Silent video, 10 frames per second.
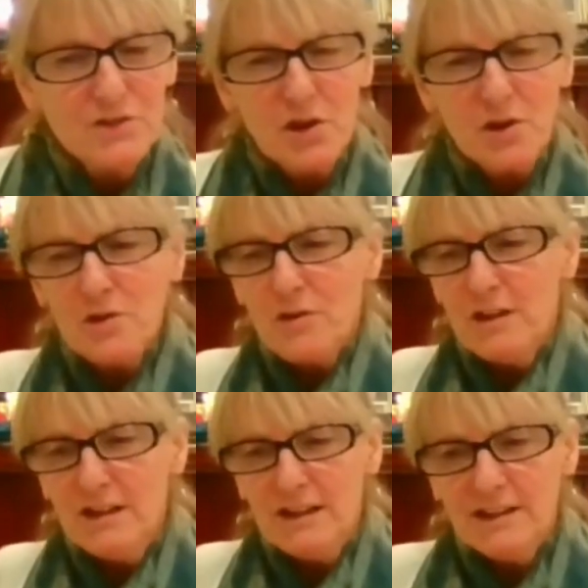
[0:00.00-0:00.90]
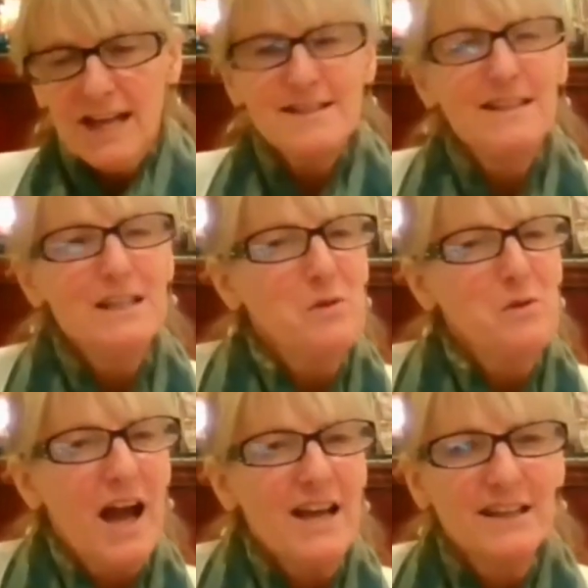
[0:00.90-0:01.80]
So that's
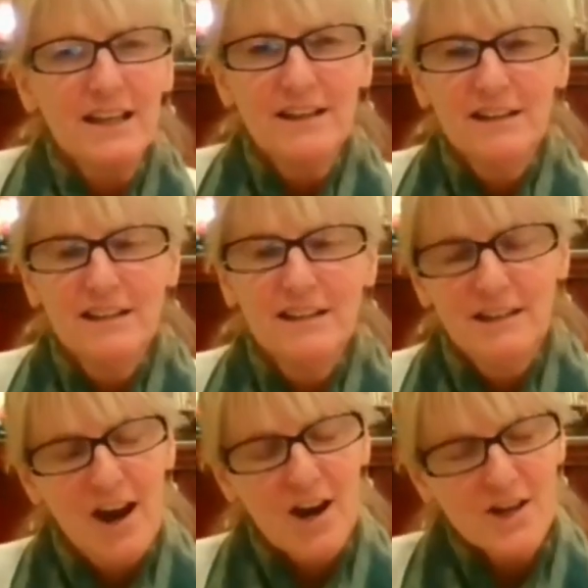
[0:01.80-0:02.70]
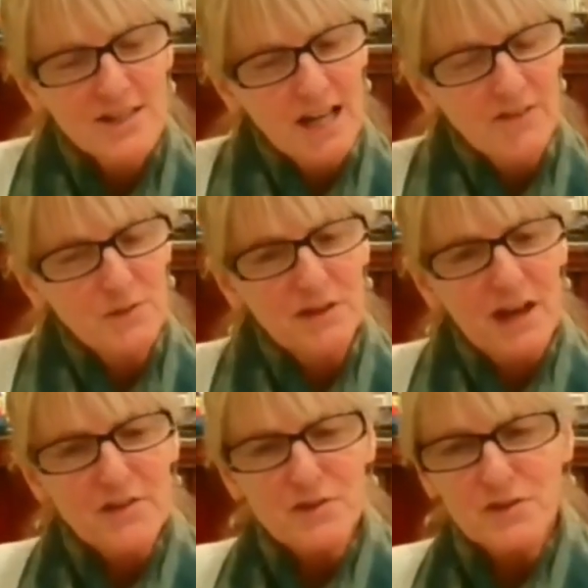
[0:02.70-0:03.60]
equalizing ourselves
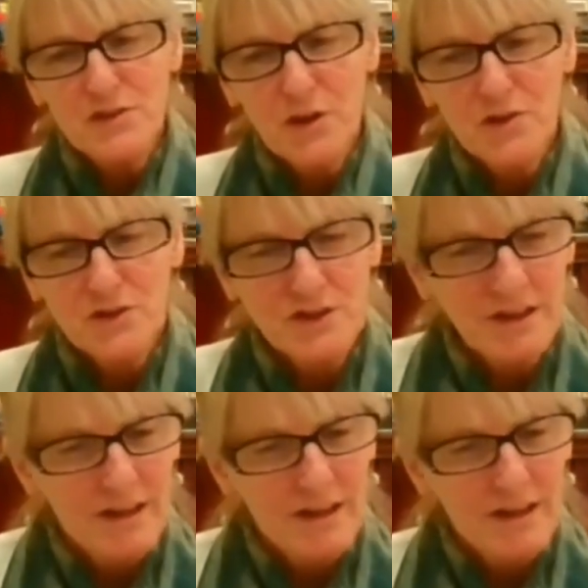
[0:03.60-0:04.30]
with others, you know,